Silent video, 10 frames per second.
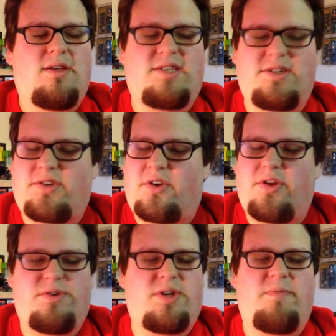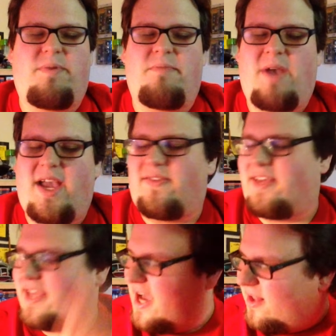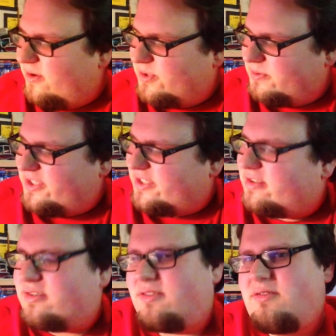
Sinister 2 shouldn't have been made. The Gallows was just